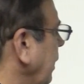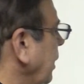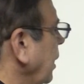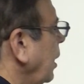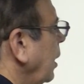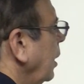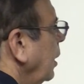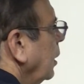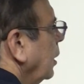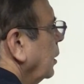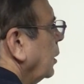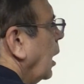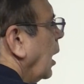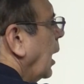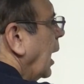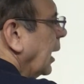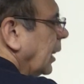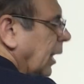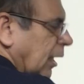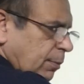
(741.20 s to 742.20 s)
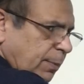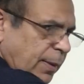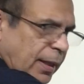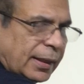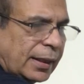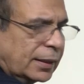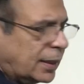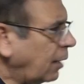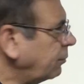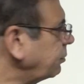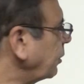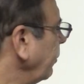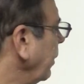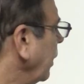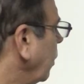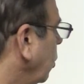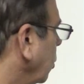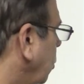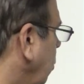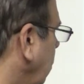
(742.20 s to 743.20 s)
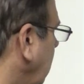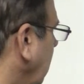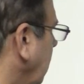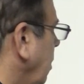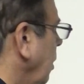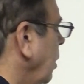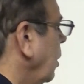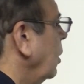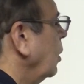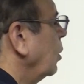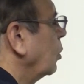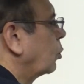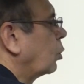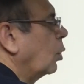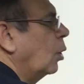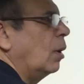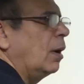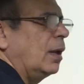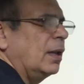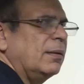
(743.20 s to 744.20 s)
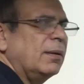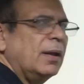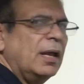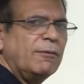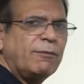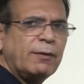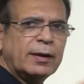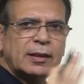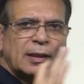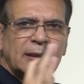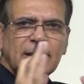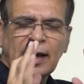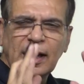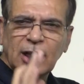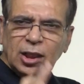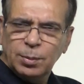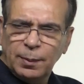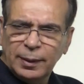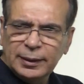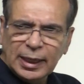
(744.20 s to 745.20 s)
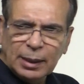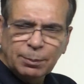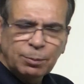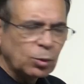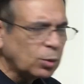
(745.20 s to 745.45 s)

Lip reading: it. Now, I'll explain it after we go through this. So, if it's an arithmetic